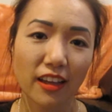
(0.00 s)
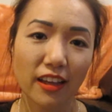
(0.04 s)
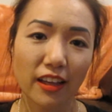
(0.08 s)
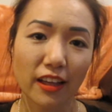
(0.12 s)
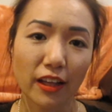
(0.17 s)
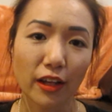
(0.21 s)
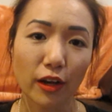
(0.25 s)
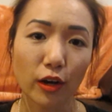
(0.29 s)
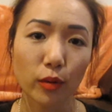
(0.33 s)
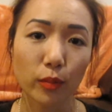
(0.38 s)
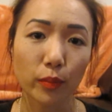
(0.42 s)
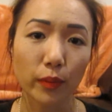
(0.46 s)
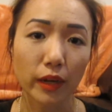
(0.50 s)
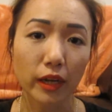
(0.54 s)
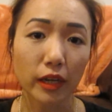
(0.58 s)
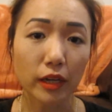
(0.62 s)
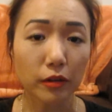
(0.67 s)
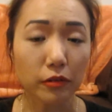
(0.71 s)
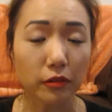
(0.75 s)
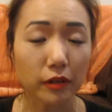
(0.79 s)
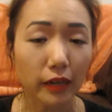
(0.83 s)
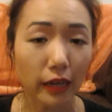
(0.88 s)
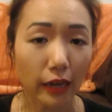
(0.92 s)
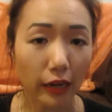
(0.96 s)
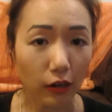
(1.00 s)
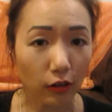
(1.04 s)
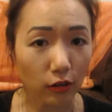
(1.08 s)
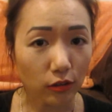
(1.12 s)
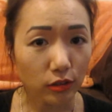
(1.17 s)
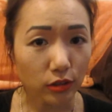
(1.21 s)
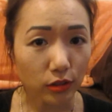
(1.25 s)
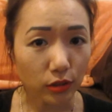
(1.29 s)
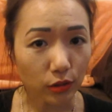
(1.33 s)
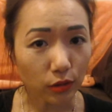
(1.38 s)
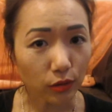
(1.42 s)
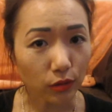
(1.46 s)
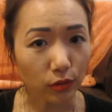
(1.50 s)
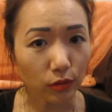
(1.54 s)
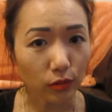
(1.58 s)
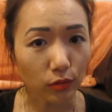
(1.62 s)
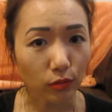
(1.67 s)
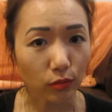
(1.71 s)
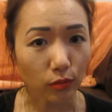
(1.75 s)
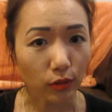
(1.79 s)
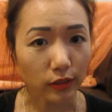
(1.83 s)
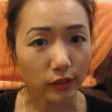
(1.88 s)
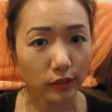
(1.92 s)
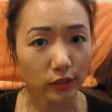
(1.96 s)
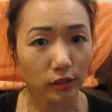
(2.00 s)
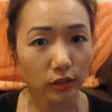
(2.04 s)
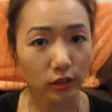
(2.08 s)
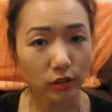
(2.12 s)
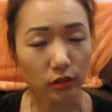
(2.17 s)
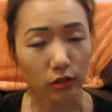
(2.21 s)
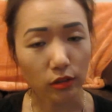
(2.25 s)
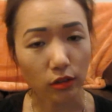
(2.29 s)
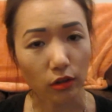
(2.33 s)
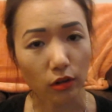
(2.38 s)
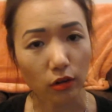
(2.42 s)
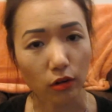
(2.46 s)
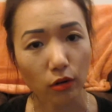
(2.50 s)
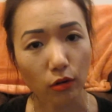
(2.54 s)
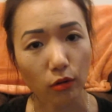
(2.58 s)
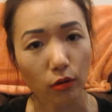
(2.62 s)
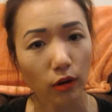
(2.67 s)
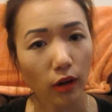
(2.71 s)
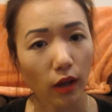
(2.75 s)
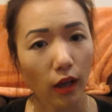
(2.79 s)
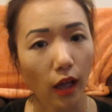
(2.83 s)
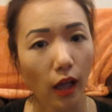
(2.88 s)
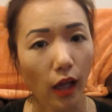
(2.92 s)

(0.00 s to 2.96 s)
help anyone out who wants to know